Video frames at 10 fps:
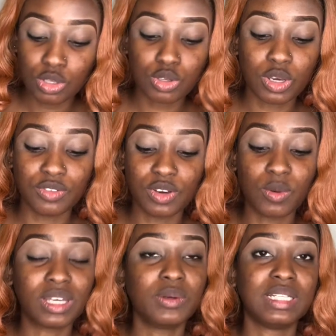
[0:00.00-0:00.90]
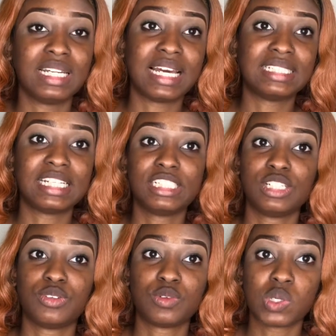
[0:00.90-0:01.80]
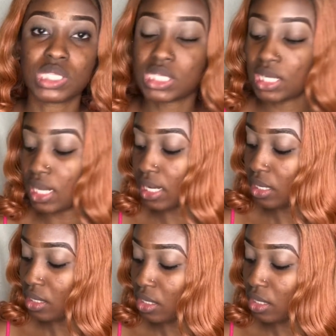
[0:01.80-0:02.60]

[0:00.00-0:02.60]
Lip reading: So if you're working with a lighter shade of concealer,